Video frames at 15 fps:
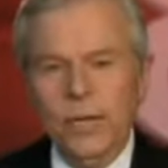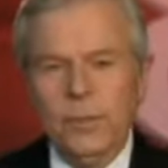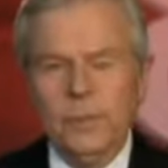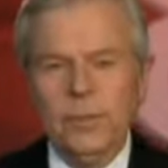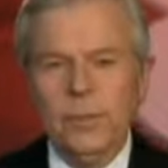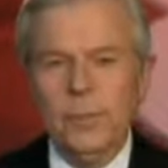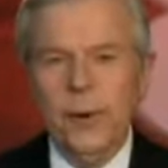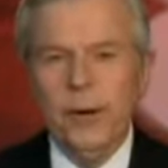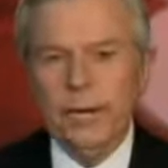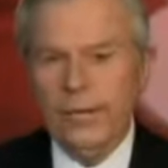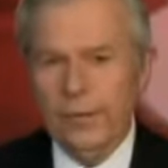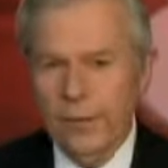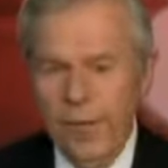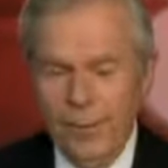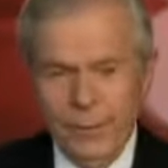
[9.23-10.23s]
come to the
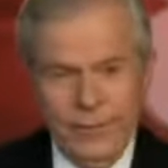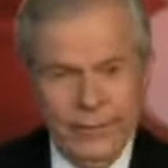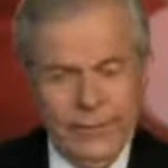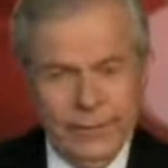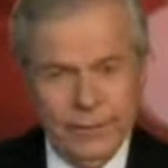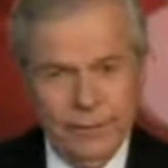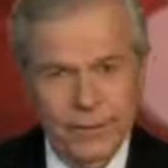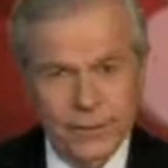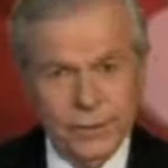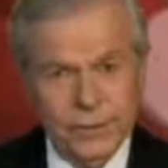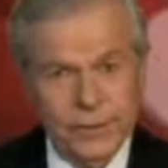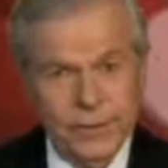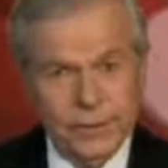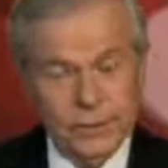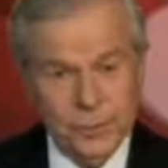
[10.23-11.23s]
party nominating
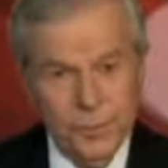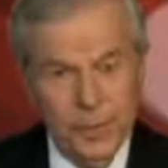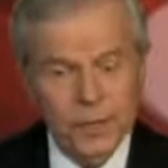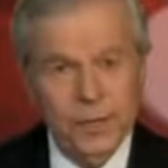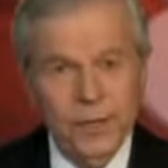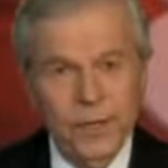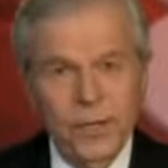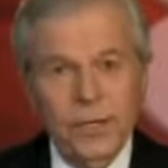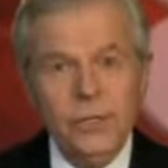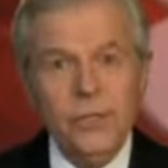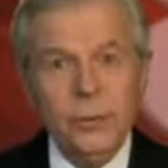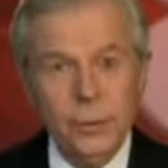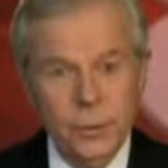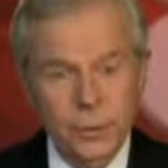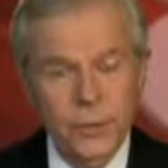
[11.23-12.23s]
convention next month
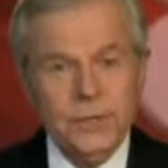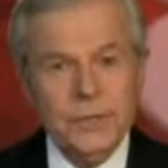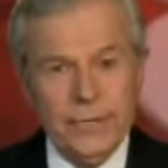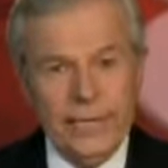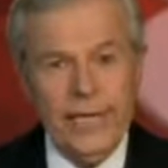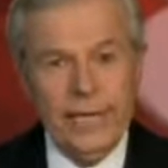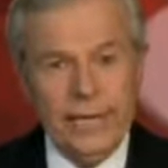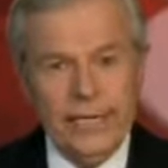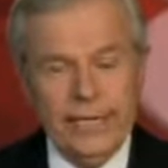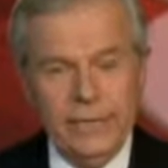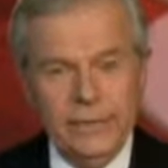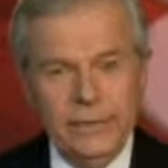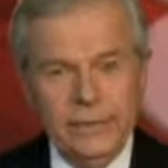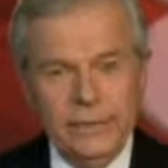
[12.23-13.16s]
to endorse a candidate.